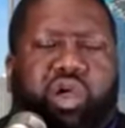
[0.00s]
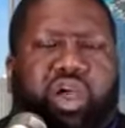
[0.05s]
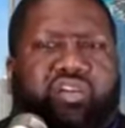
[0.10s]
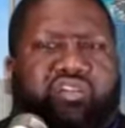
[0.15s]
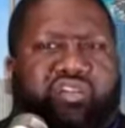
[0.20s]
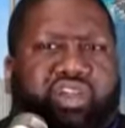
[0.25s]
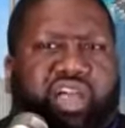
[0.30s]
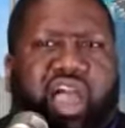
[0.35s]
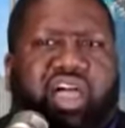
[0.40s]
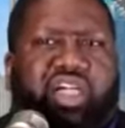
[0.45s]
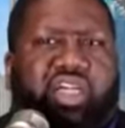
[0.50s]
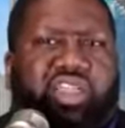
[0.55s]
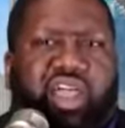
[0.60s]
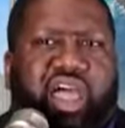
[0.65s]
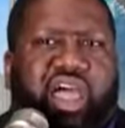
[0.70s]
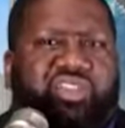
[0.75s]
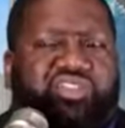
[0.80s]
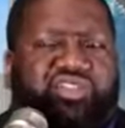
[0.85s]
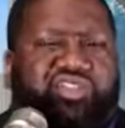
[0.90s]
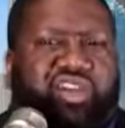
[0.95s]
whoever
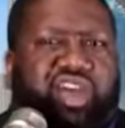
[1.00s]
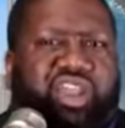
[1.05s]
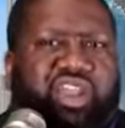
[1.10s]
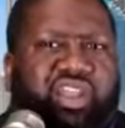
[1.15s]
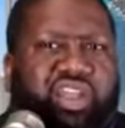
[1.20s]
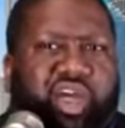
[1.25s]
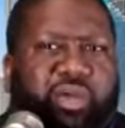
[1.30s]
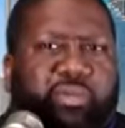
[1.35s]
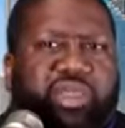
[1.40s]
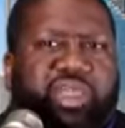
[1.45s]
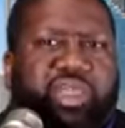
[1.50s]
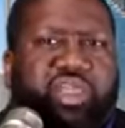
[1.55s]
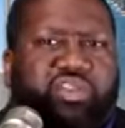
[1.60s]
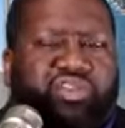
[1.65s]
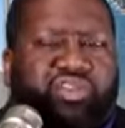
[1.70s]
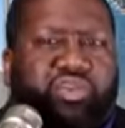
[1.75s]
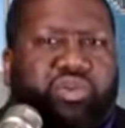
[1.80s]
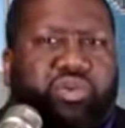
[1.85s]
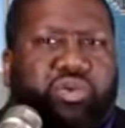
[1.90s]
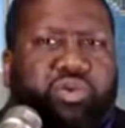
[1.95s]
colonizer trying to come
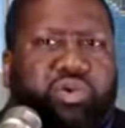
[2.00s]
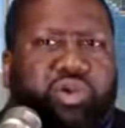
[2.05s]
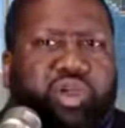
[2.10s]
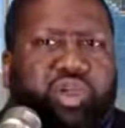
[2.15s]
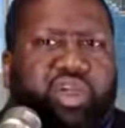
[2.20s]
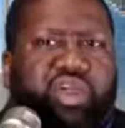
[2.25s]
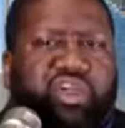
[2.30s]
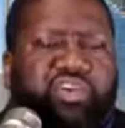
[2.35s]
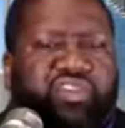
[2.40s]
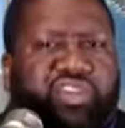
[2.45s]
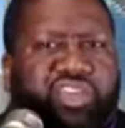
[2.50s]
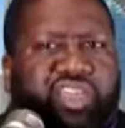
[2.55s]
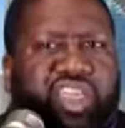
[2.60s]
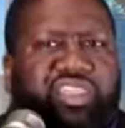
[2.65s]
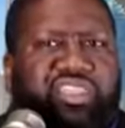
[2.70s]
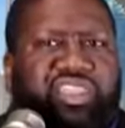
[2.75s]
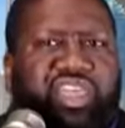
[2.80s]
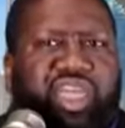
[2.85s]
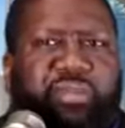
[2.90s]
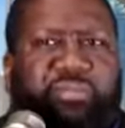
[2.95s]
in too.
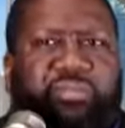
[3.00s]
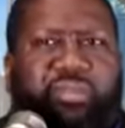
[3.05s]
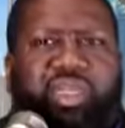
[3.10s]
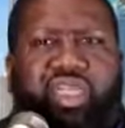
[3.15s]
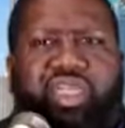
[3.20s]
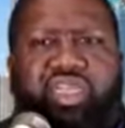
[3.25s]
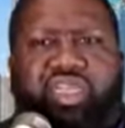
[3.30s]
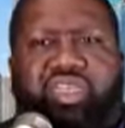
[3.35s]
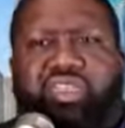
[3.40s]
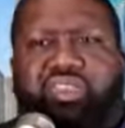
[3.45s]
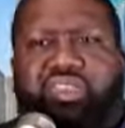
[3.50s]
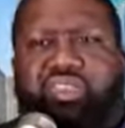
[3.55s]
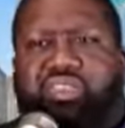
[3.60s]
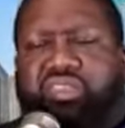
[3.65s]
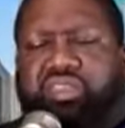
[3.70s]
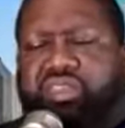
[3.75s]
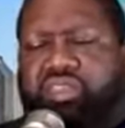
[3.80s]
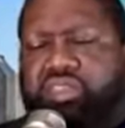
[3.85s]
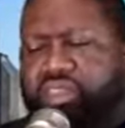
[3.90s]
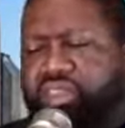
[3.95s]
Forget that,
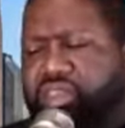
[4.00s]
man.